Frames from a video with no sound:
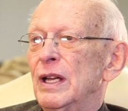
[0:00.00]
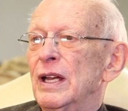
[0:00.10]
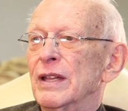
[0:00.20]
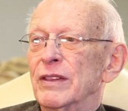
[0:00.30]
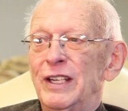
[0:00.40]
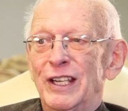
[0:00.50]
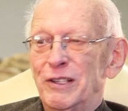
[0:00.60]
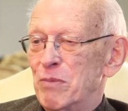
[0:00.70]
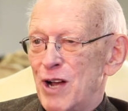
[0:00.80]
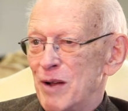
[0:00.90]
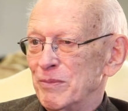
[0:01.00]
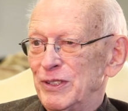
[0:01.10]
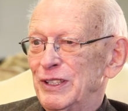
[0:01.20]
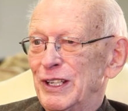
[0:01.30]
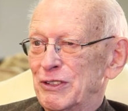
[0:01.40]
and they had bombed
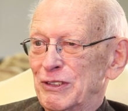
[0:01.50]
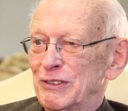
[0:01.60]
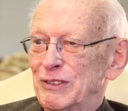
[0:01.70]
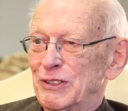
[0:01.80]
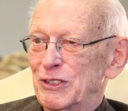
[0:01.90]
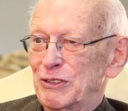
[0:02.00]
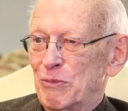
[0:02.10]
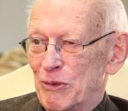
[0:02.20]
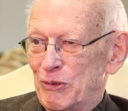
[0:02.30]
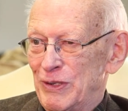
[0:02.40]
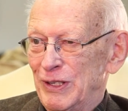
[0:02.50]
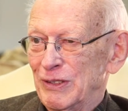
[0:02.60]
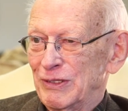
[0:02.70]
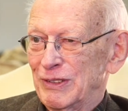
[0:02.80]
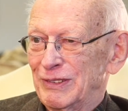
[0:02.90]
Essen to
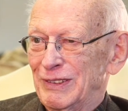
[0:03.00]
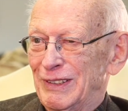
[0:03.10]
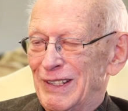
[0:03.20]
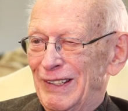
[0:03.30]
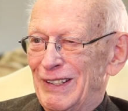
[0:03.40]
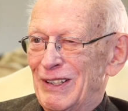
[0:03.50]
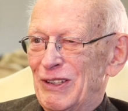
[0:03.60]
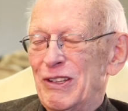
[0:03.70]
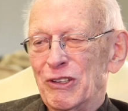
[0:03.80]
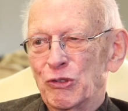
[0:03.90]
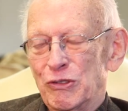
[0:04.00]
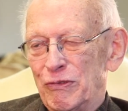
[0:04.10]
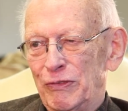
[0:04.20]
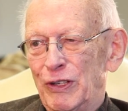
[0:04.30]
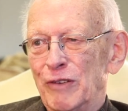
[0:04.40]
smithereens. This was a
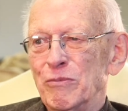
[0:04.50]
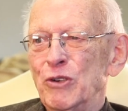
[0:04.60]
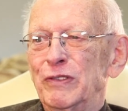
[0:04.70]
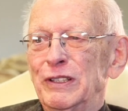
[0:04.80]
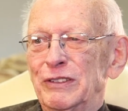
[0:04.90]
very moving